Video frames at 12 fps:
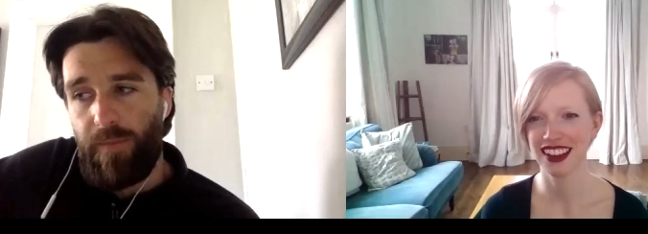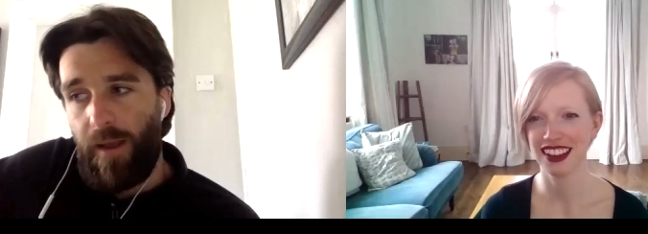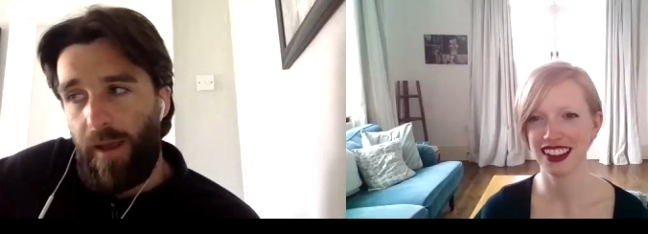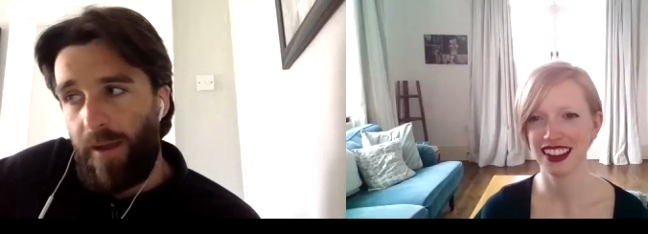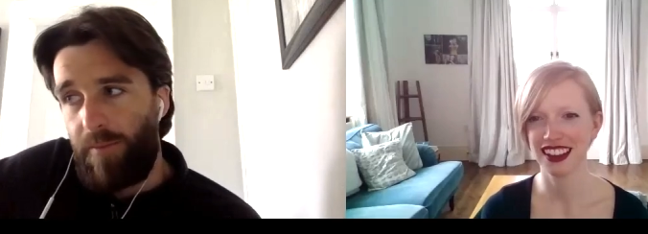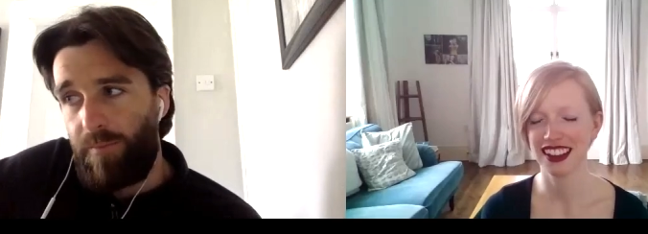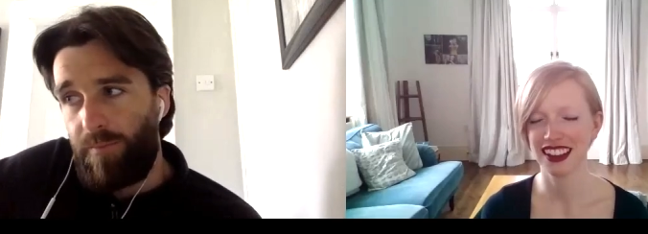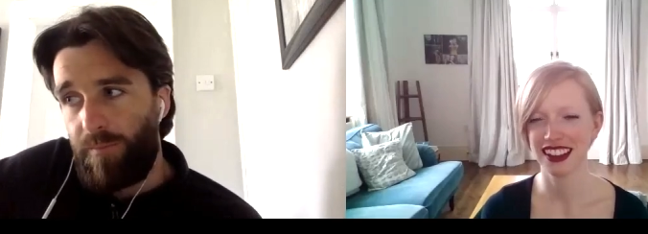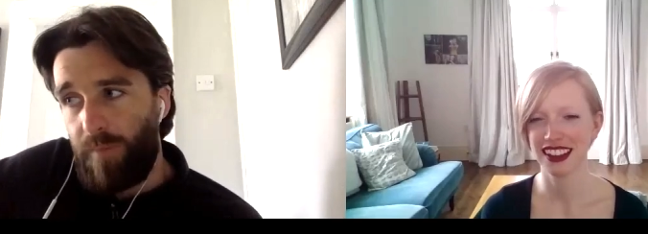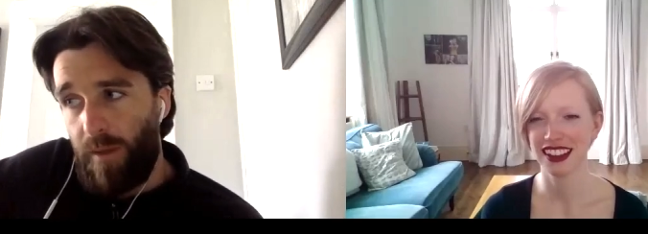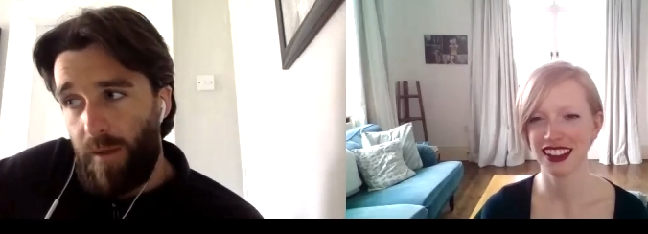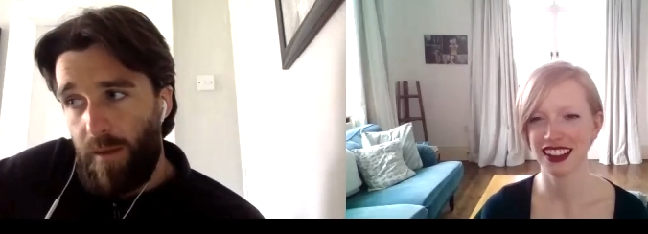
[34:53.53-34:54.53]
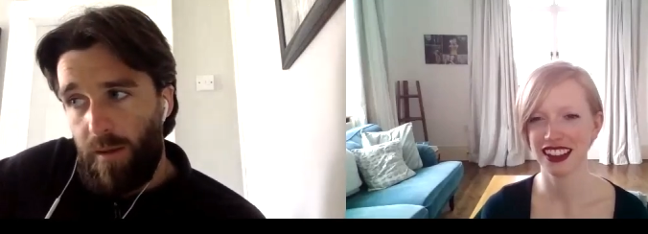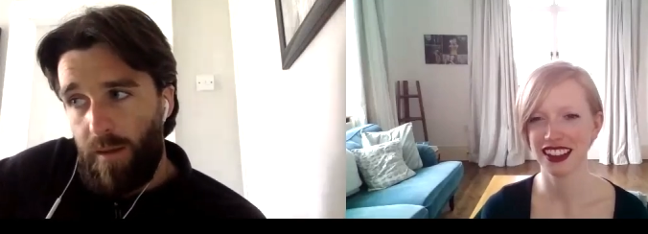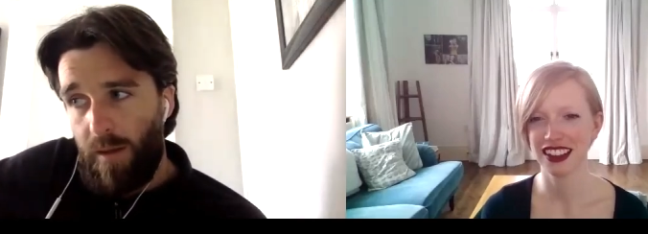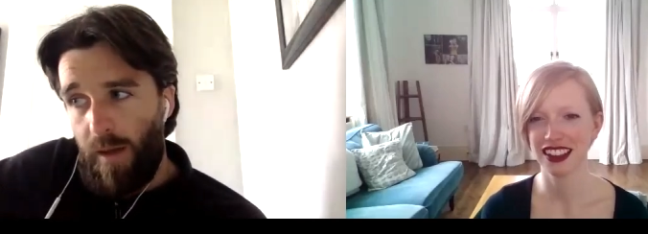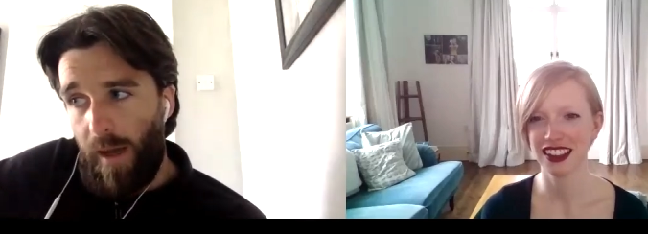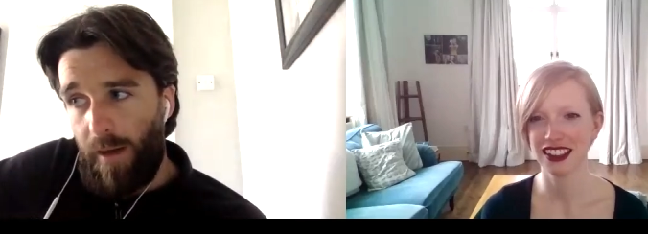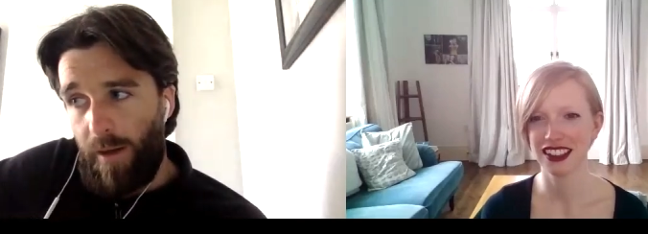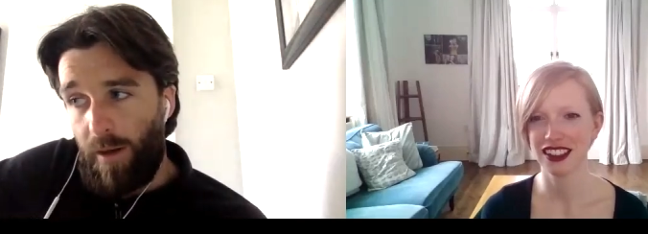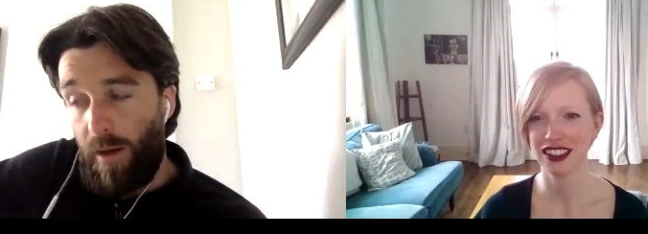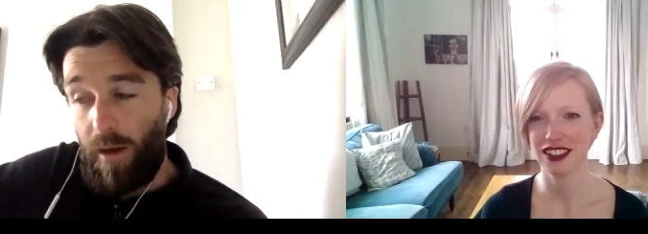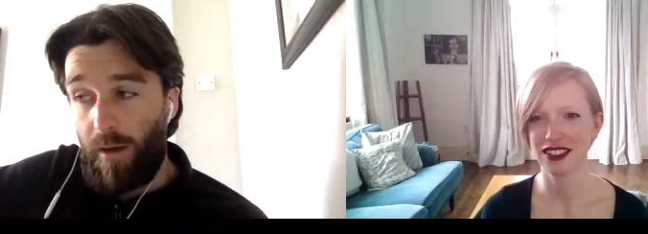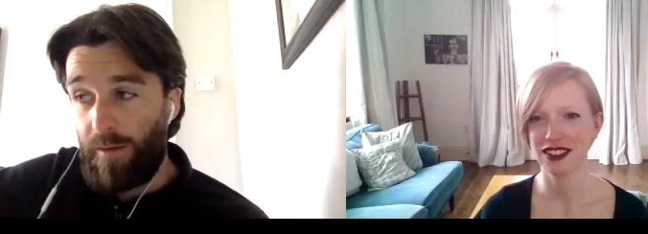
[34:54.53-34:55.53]
Speaker 1: Um, And I,
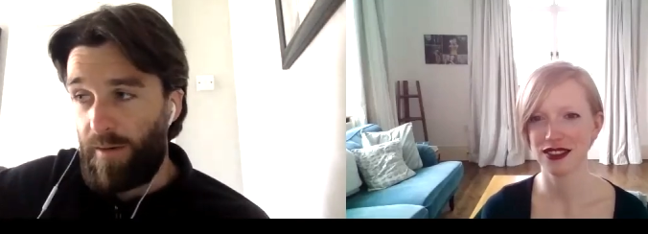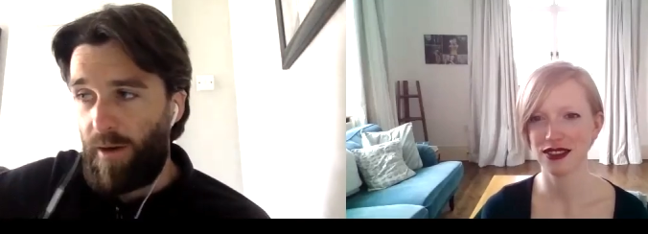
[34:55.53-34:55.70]
I,